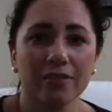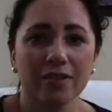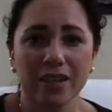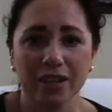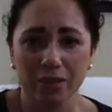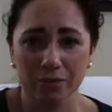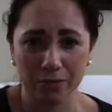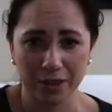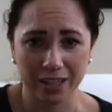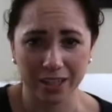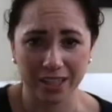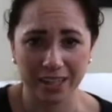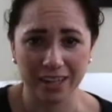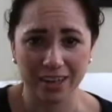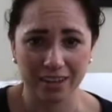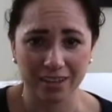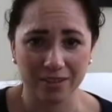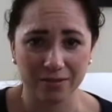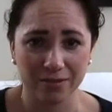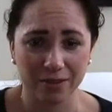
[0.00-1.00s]
have like a ring light
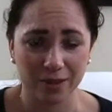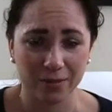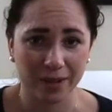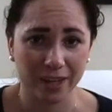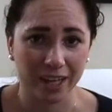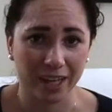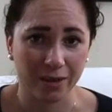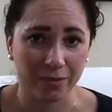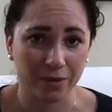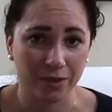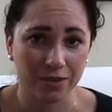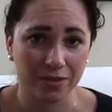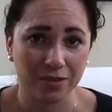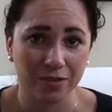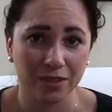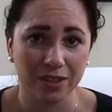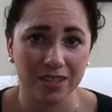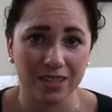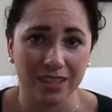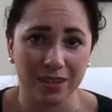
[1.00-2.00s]
on the front of my camera,
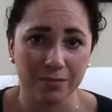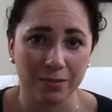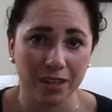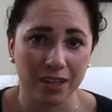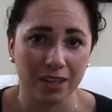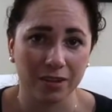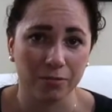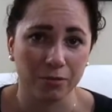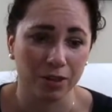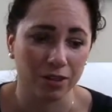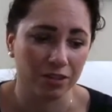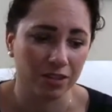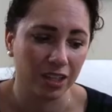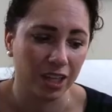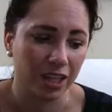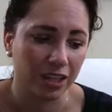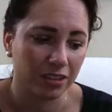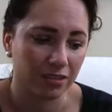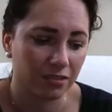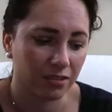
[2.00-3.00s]
so it's like making weird
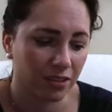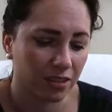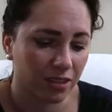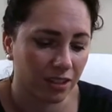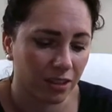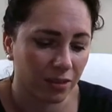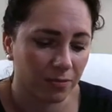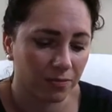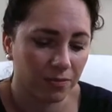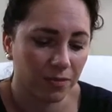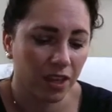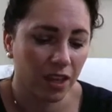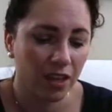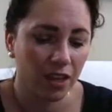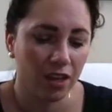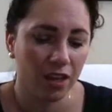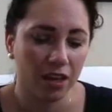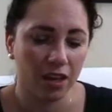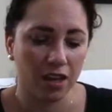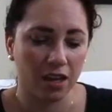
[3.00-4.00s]
lights on there.
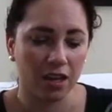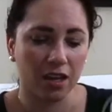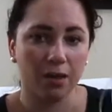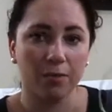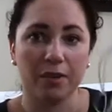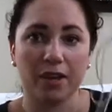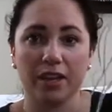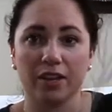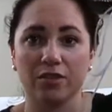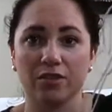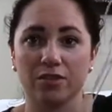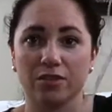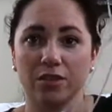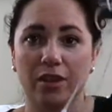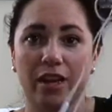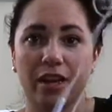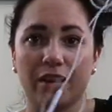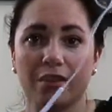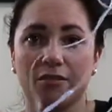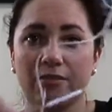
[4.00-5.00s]
I also
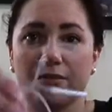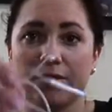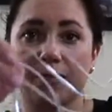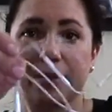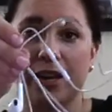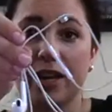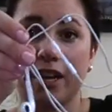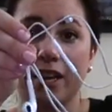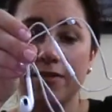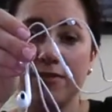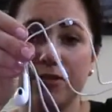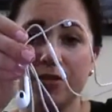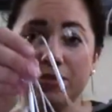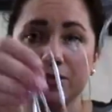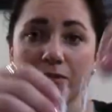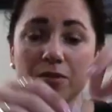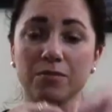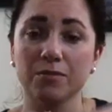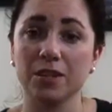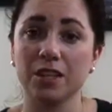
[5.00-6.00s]
have a pair of
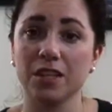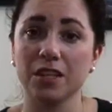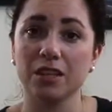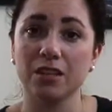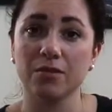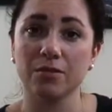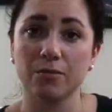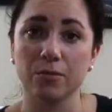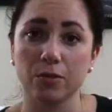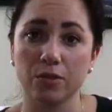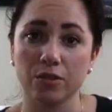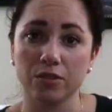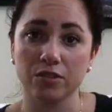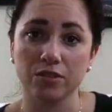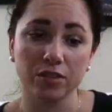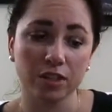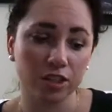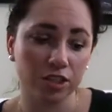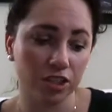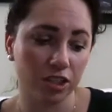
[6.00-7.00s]
headphones with me for
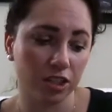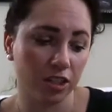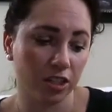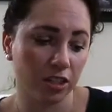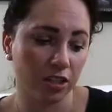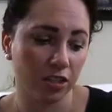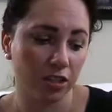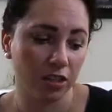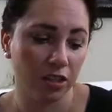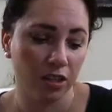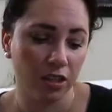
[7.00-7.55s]
stretching,